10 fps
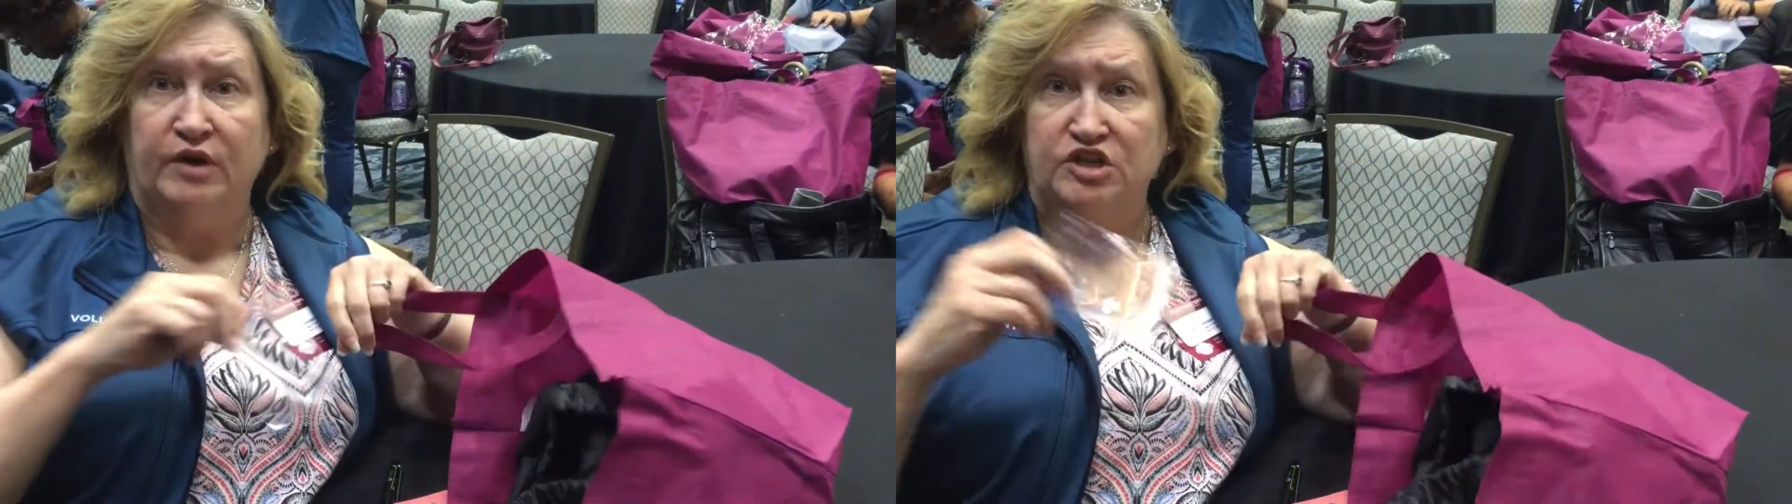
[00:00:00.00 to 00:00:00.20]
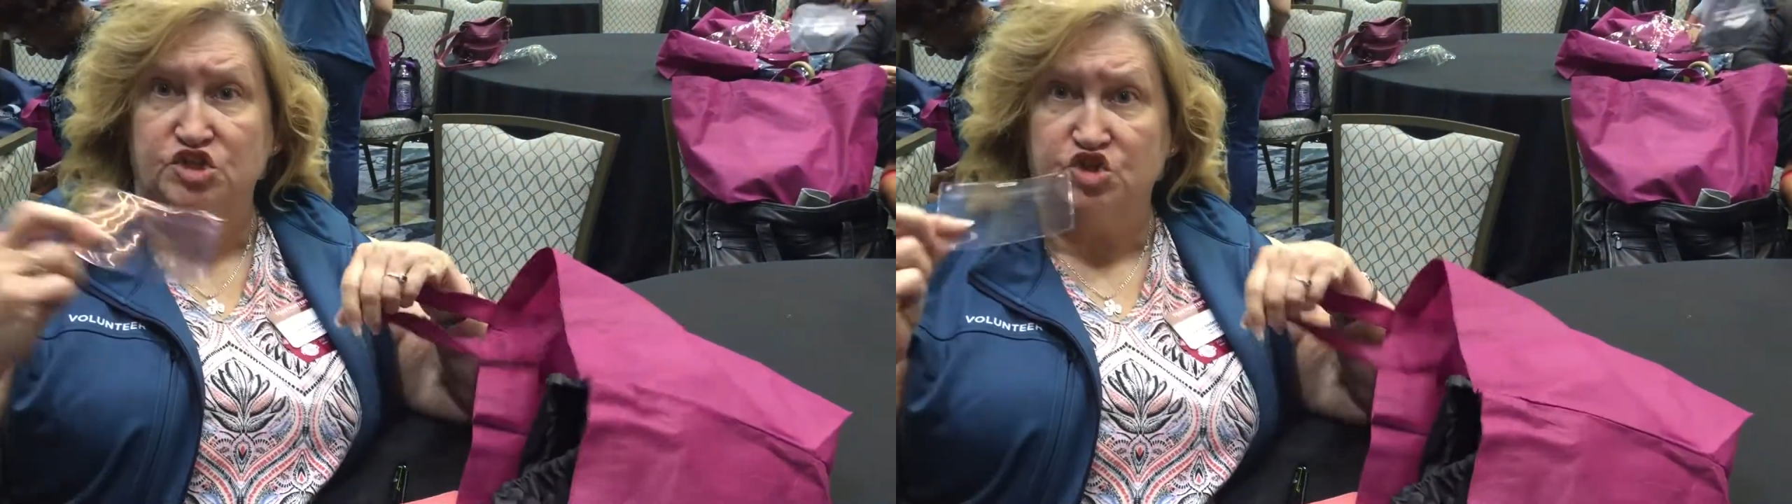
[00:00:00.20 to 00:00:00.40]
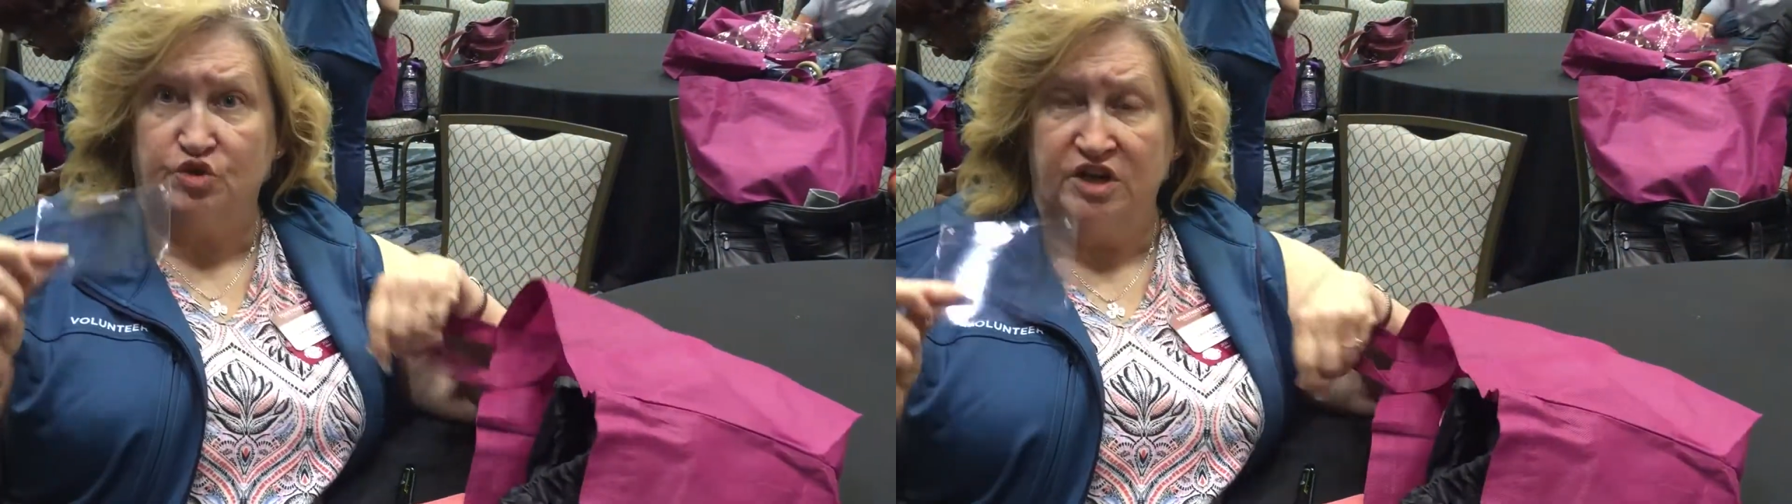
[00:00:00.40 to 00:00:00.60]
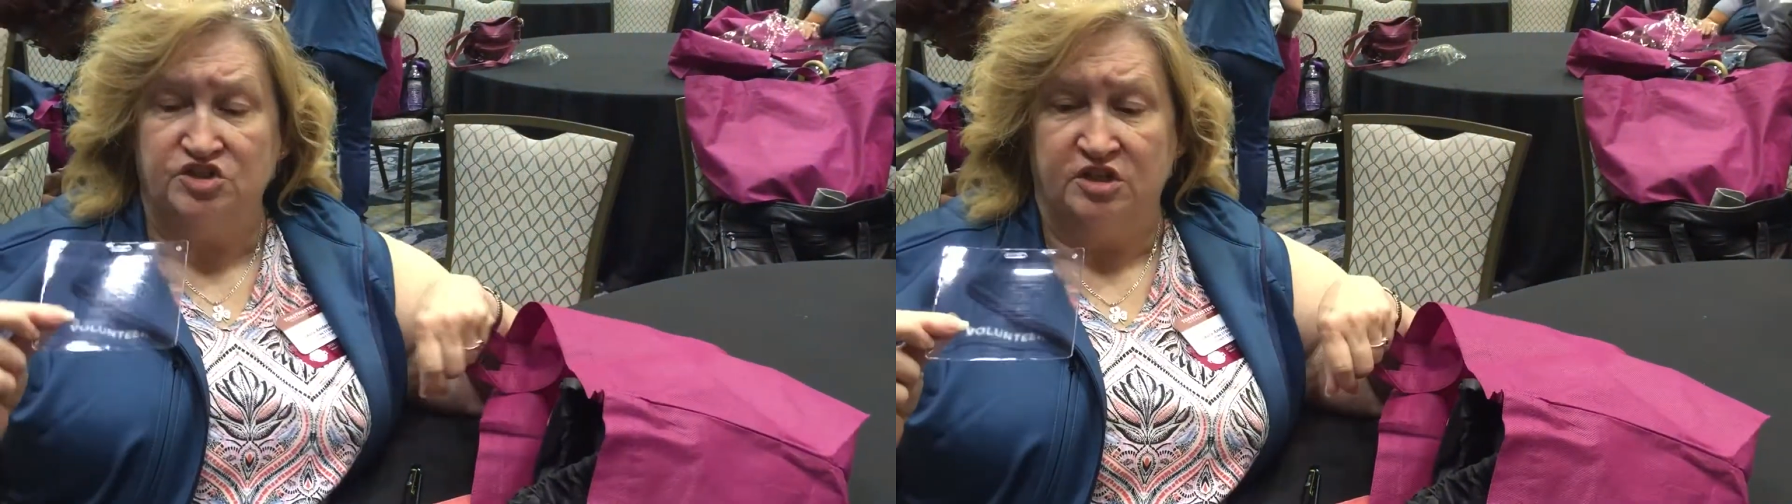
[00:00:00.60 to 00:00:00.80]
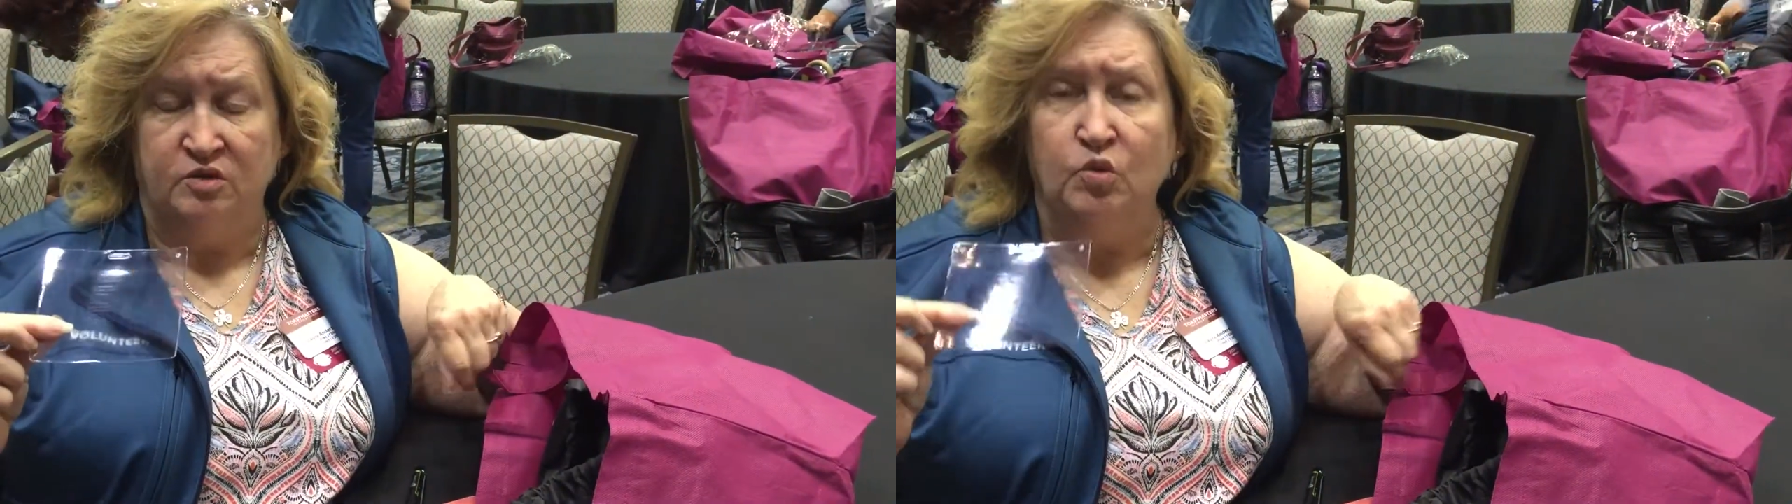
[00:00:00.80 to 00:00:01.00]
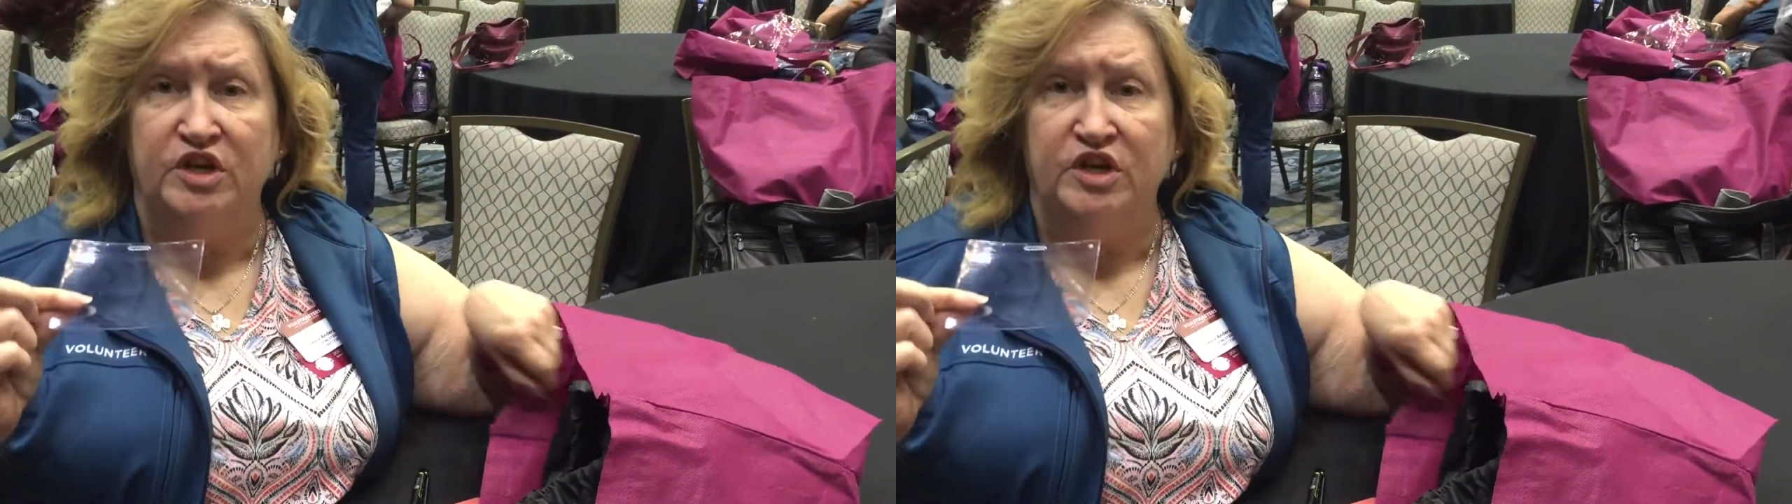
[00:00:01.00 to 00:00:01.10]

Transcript: registration,